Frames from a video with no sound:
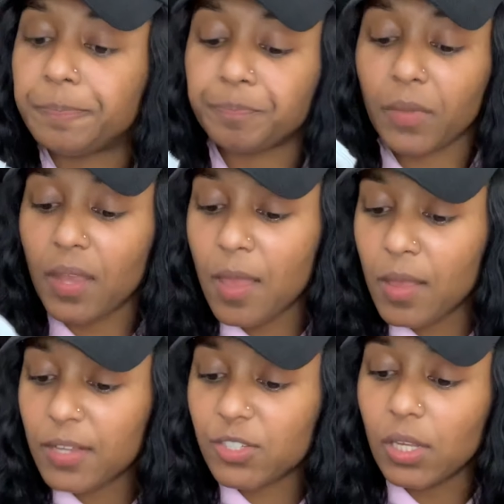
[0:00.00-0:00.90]

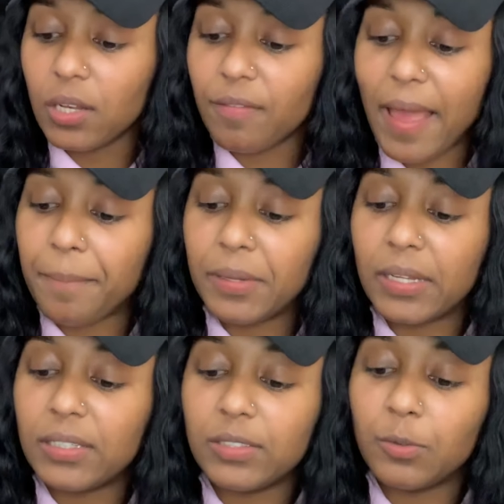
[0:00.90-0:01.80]
it shouldn't have happened
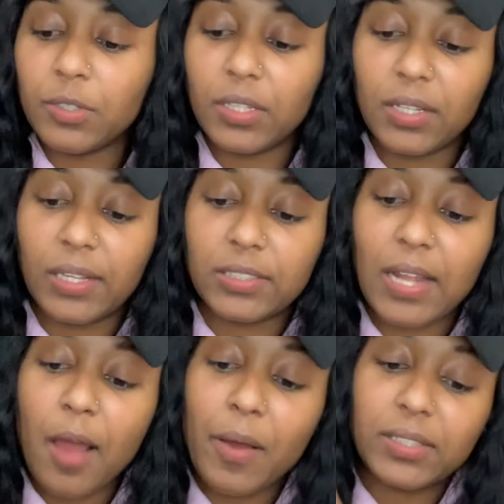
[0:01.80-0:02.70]
any sooner than this.
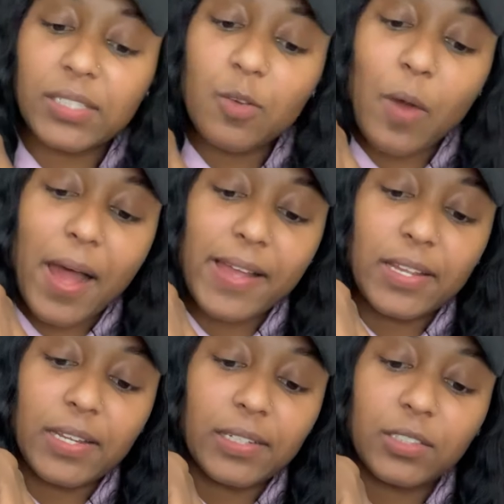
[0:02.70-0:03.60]
Now I see why
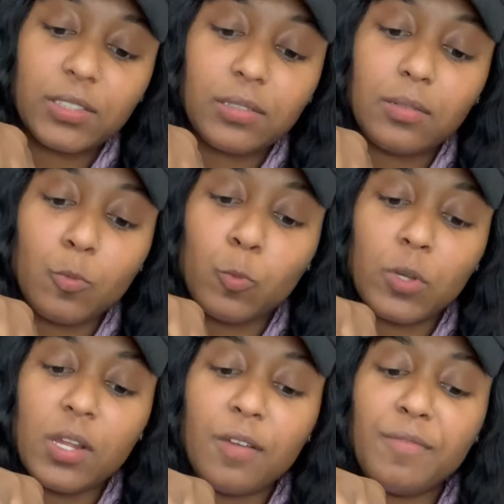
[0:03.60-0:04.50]
it
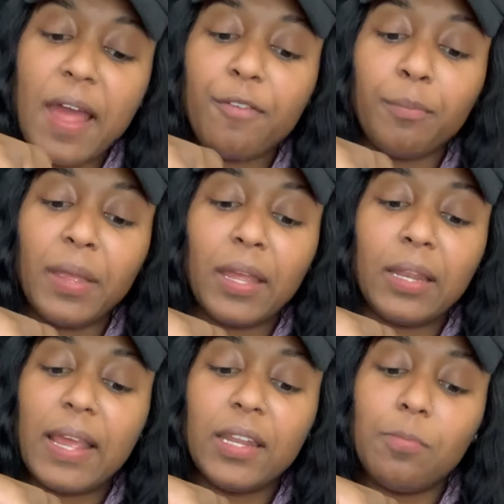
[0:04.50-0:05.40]
could have never been
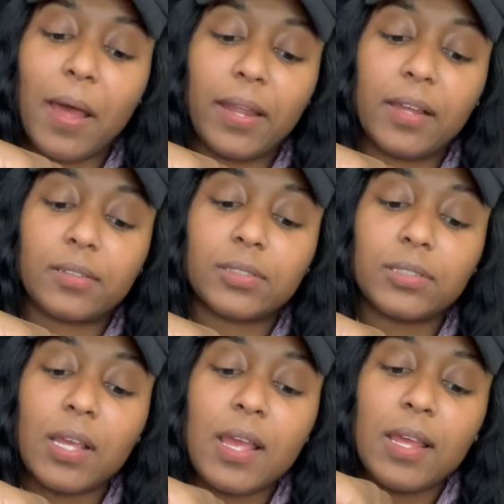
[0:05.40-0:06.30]
anybody else.
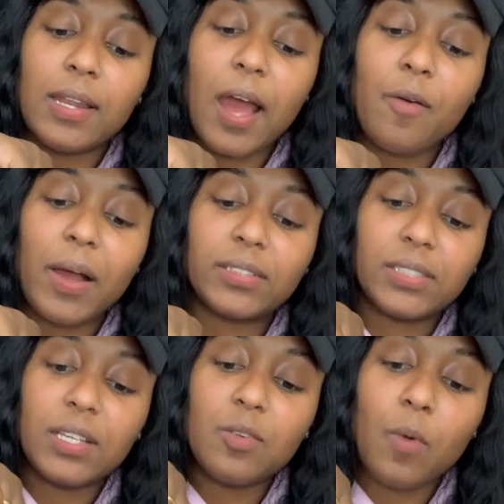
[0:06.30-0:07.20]
Now I
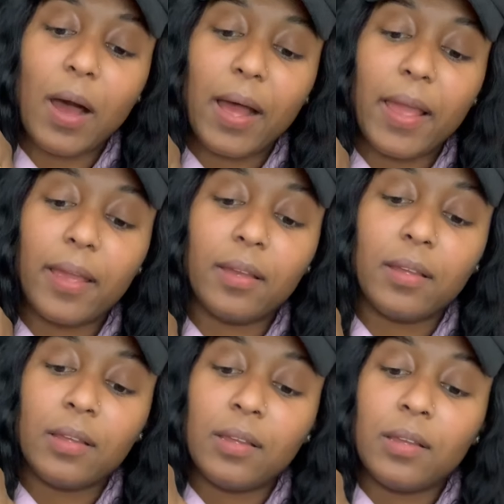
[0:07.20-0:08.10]
see why,
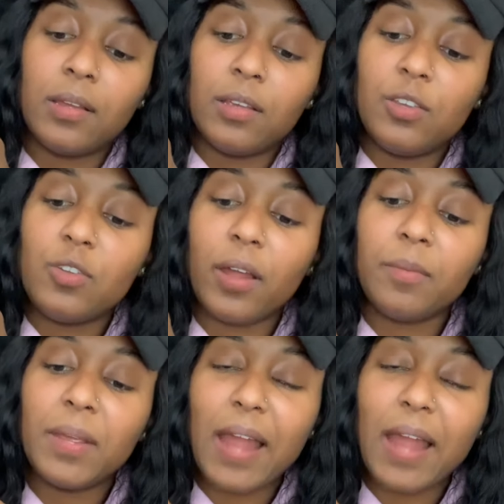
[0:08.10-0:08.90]
you know what I mean? I